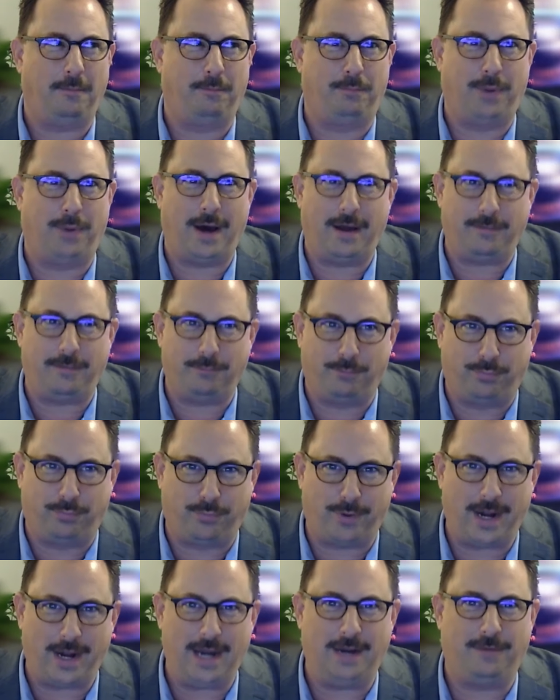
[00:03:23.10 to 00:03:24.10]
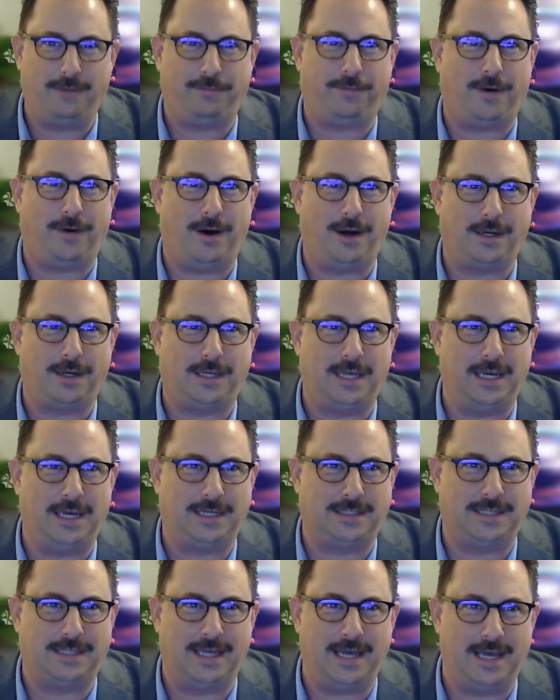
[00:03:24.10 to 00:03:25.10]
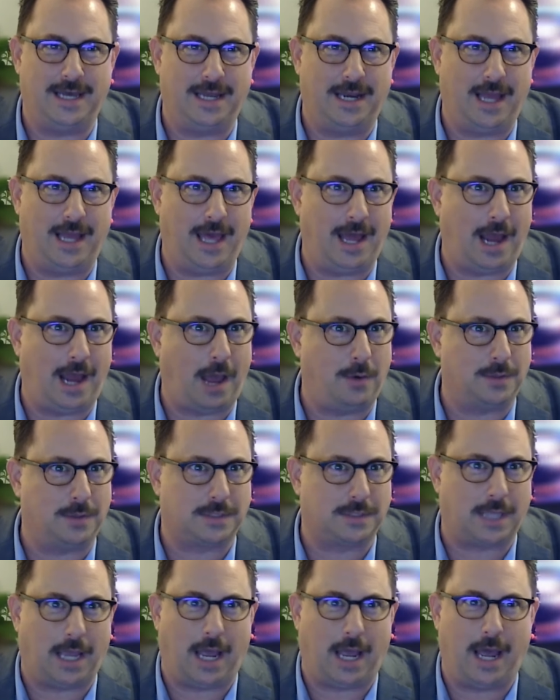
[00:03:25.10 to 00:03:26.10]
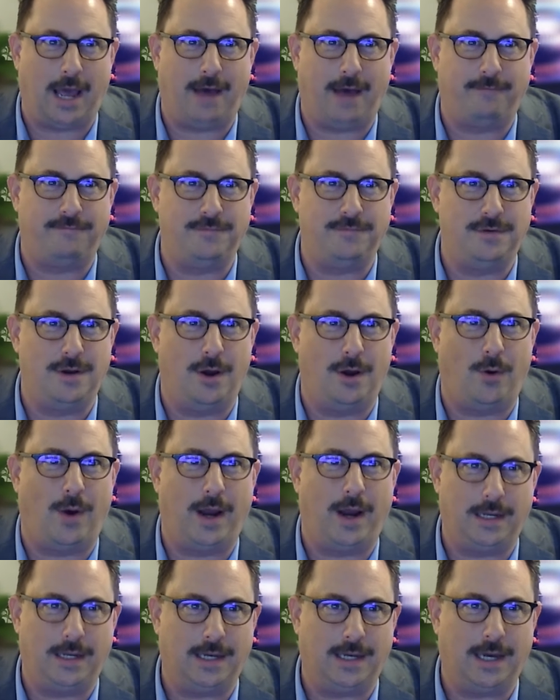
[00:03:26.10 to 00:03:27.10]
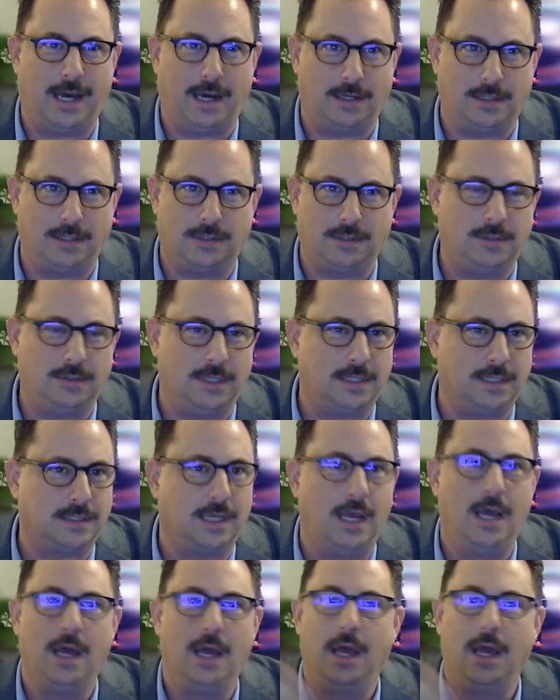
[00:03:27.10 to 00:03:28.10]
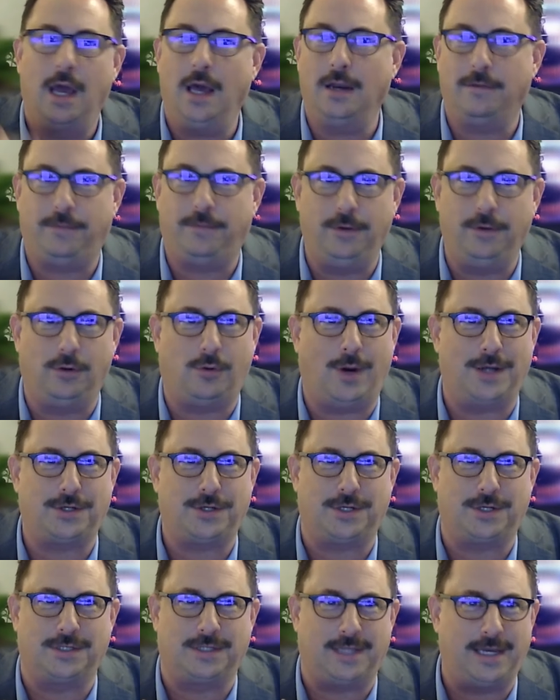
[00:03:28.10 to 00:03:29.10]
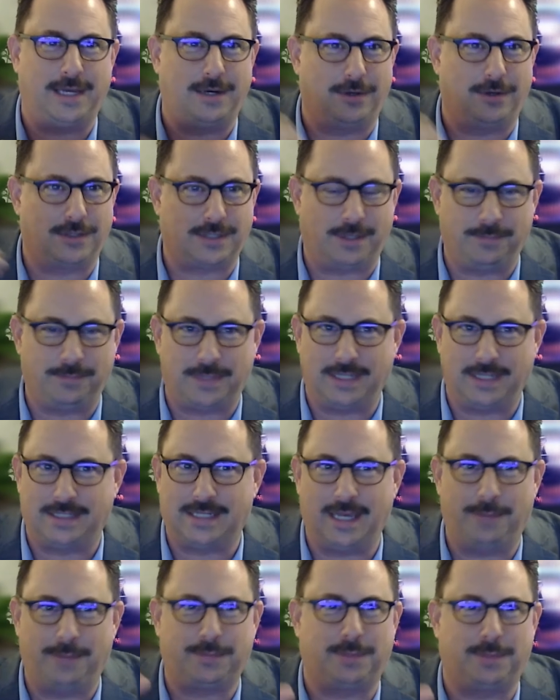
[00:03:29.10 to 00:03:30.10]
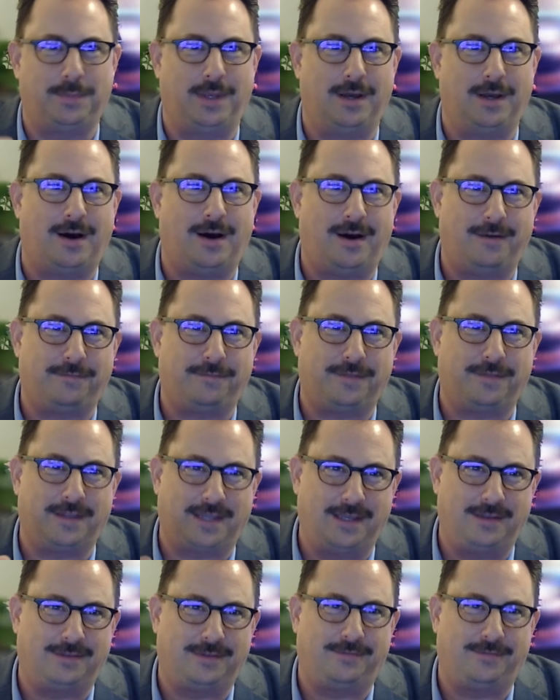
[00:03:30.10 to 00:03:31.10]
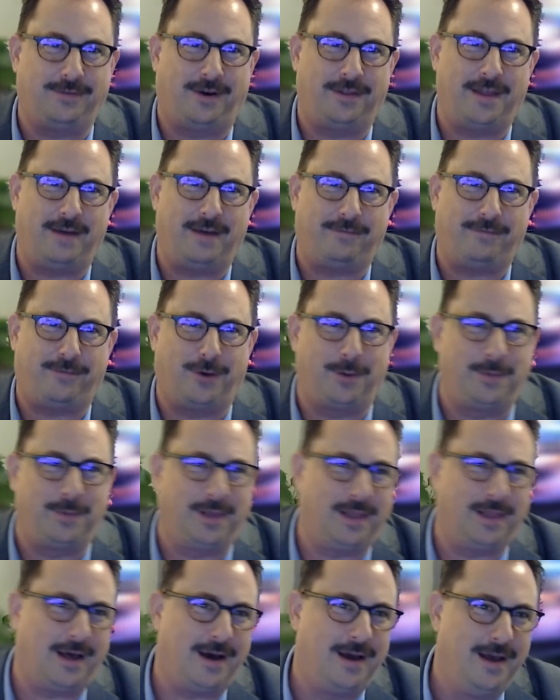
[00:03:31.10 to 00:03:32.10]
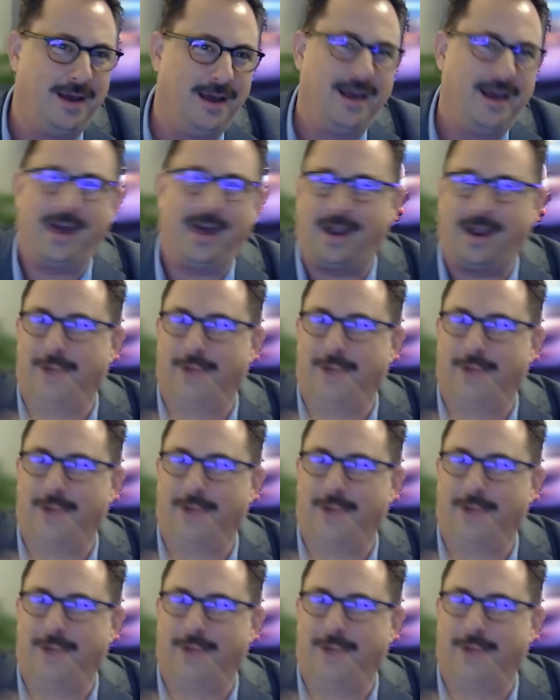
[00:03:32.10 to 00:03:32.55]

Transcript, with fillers: but brain fog kicked in. And I was like, I have no idea how to do this. And a few questions later, something tipped me off the on that formula, and